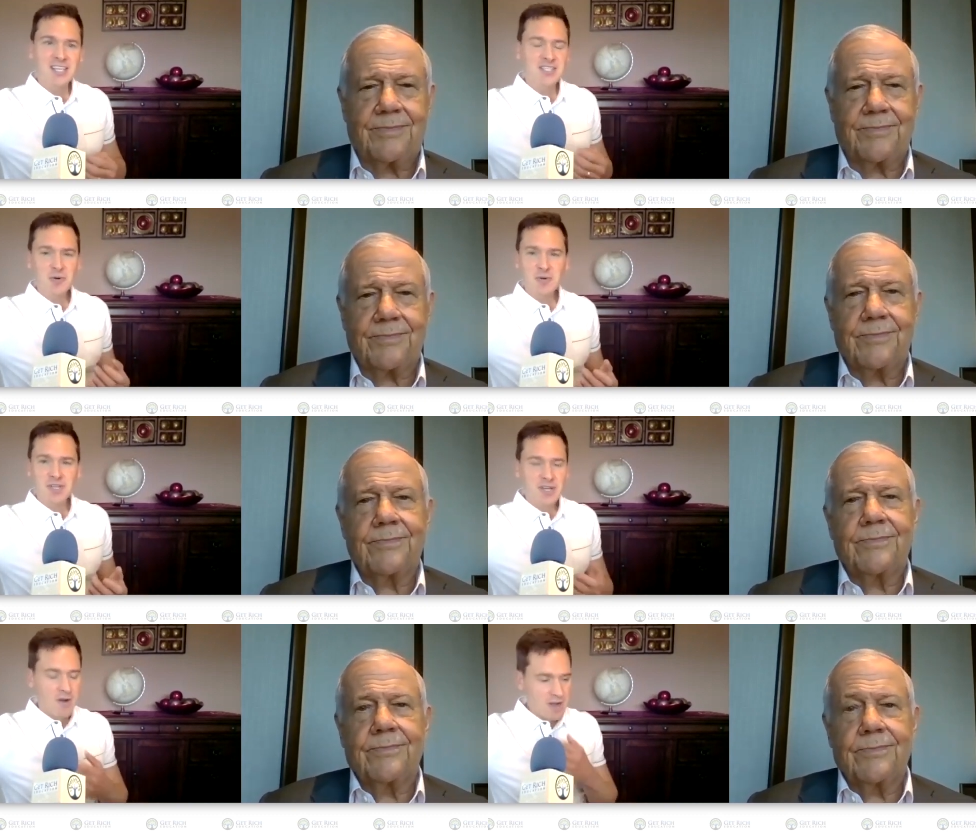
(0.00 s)
Speaker 1: So,
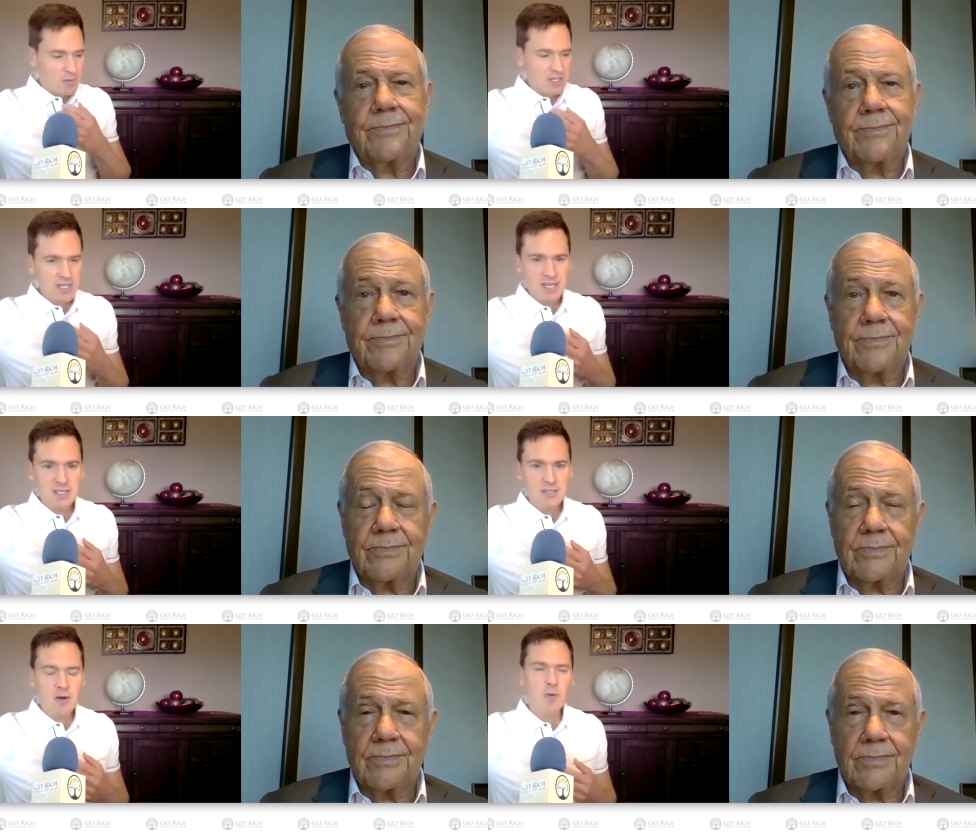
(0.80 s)
you know, I'd really like
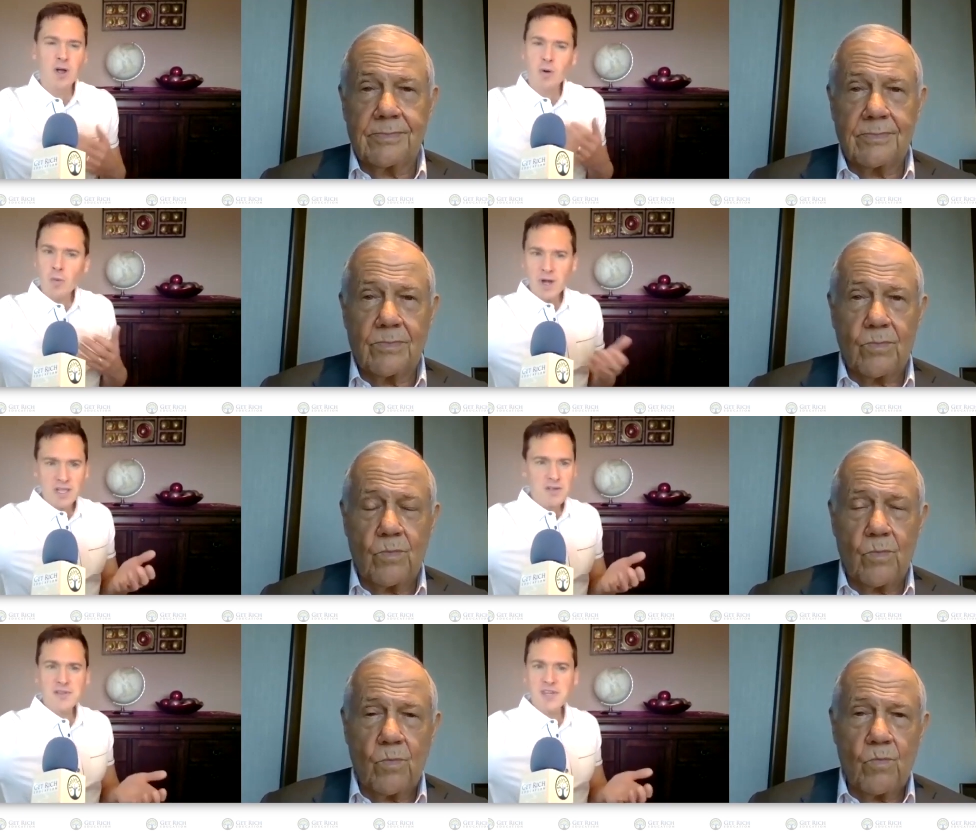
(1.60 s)
to know what
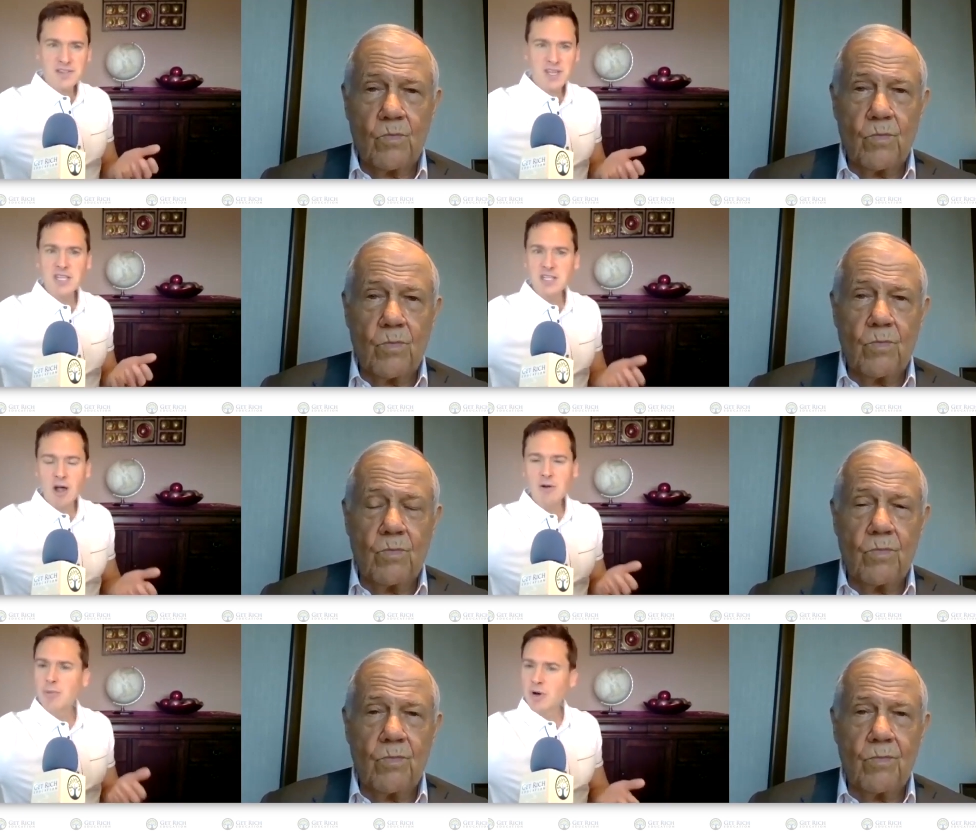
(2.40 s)
do you think that a
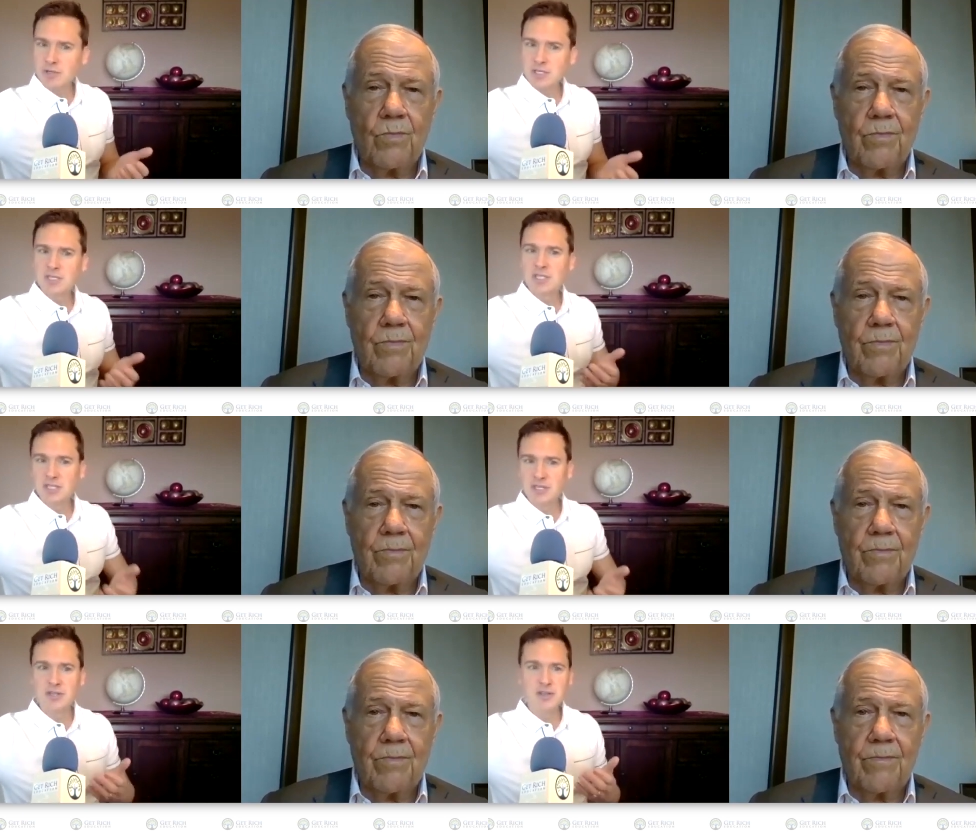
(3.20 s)
young person
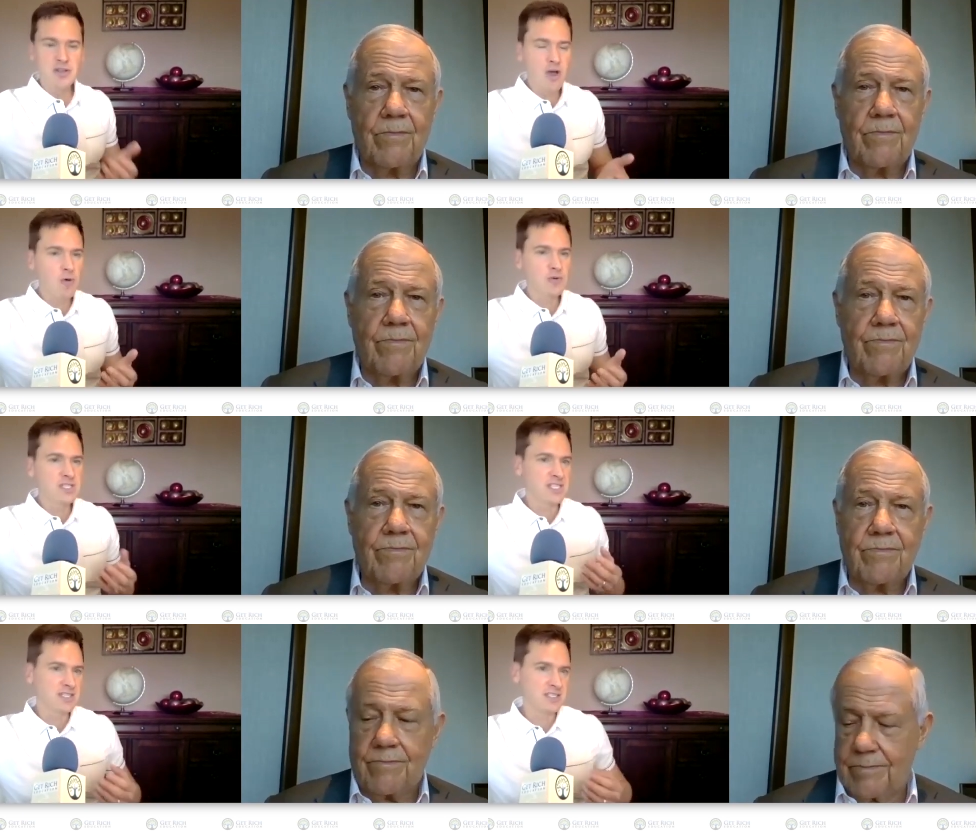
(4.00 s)
should know
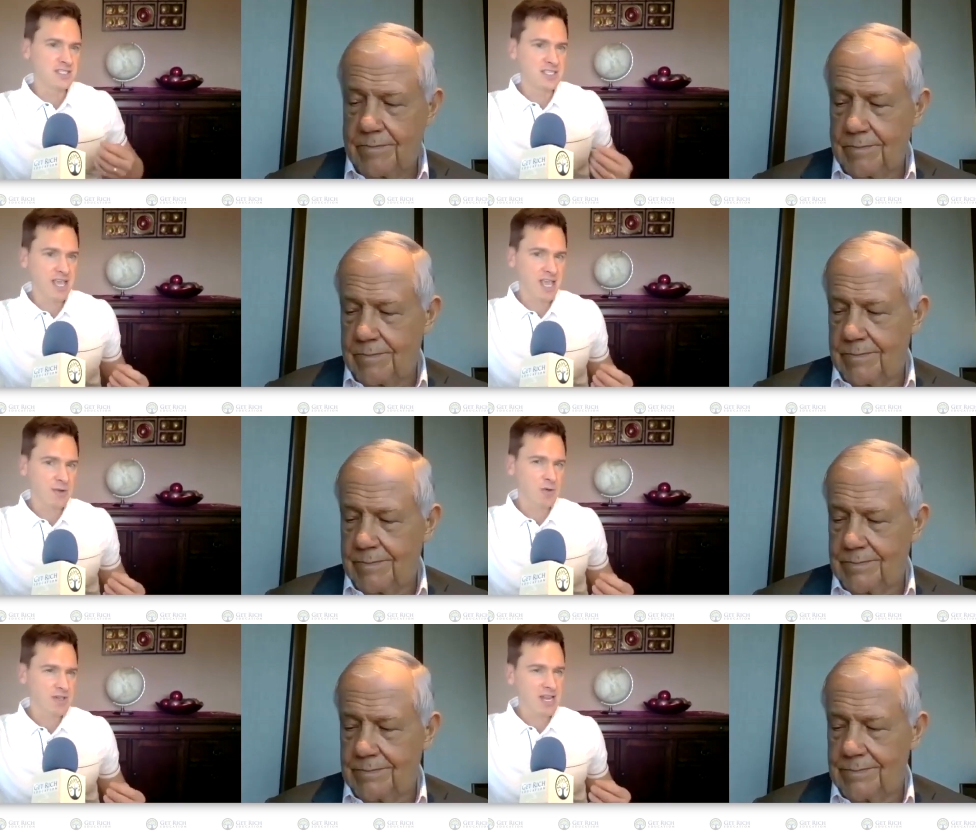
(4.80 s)
today?
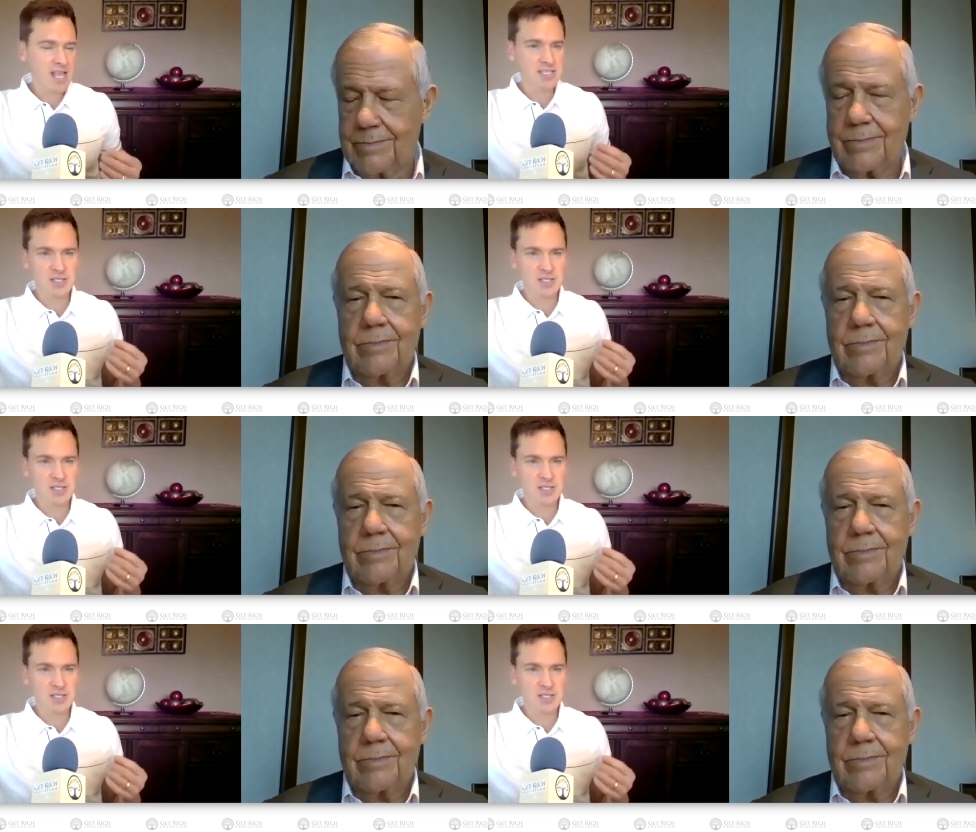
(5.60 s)
day, whether that has